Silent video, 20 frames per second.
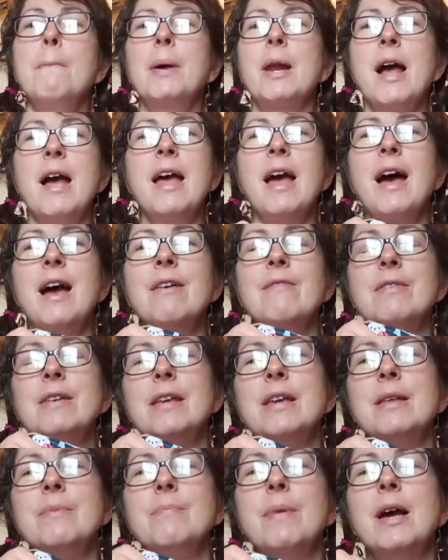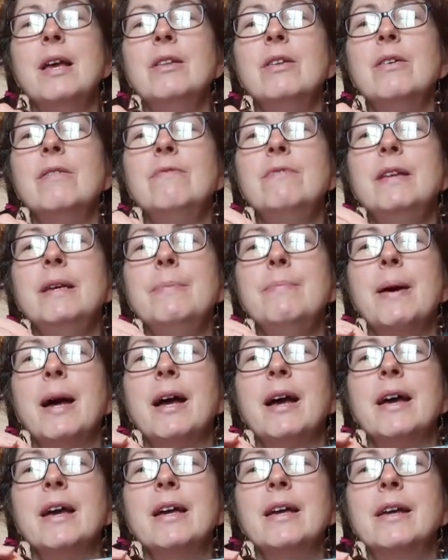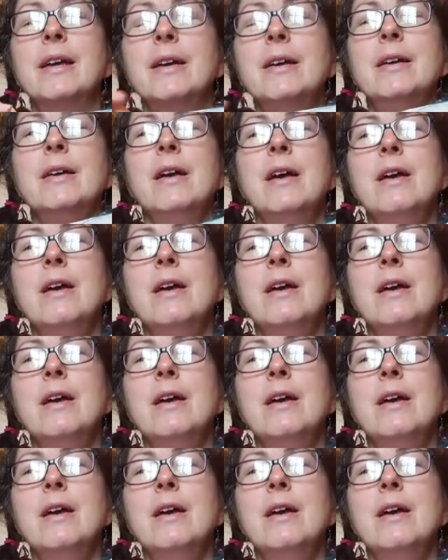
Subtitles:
But I have it in my lovely bag